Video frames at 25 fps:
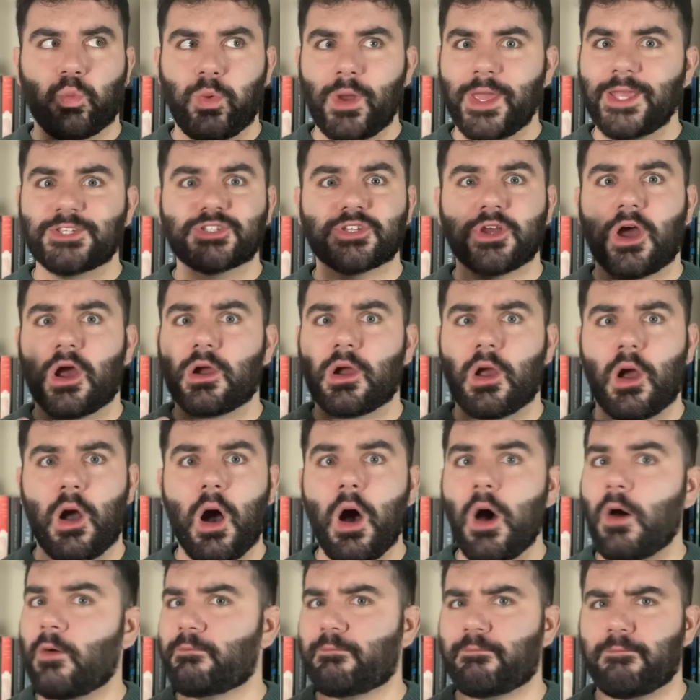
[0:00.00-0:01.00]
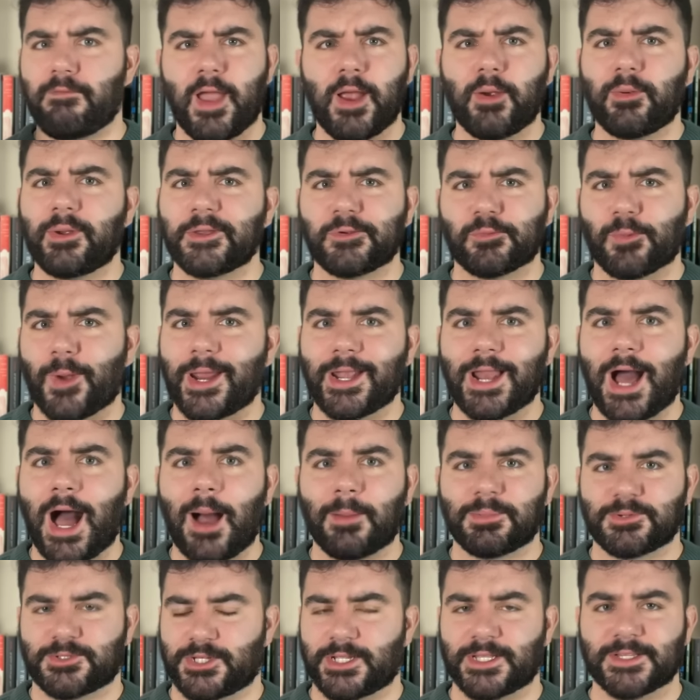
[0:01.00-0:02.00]
which are all very great
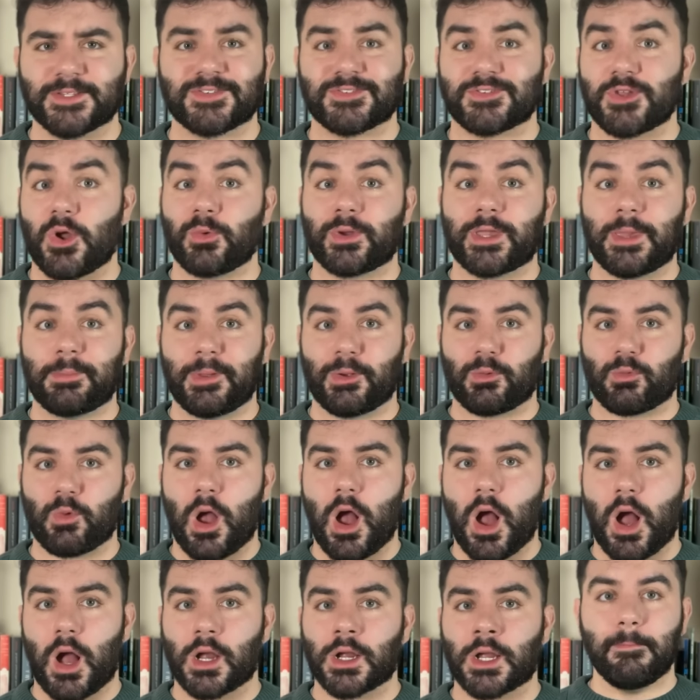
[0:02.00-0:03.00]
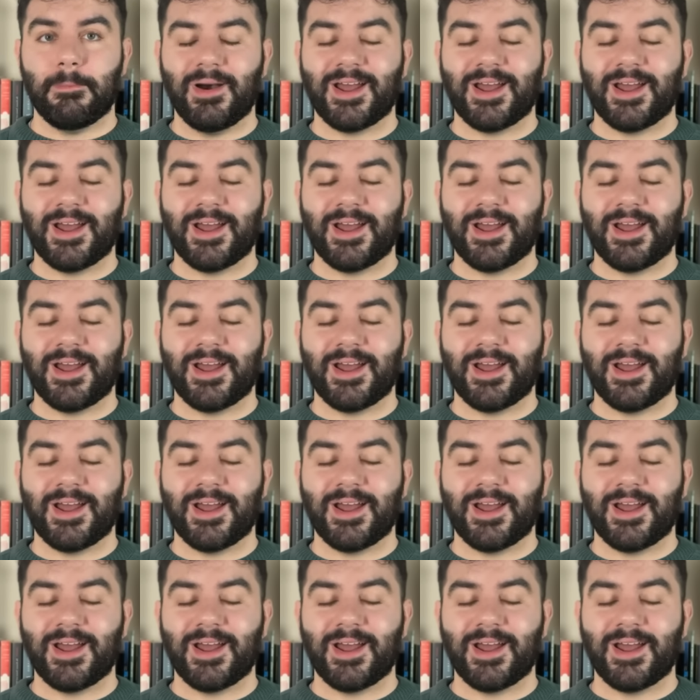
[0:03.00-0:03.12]
options, don't get me wrong.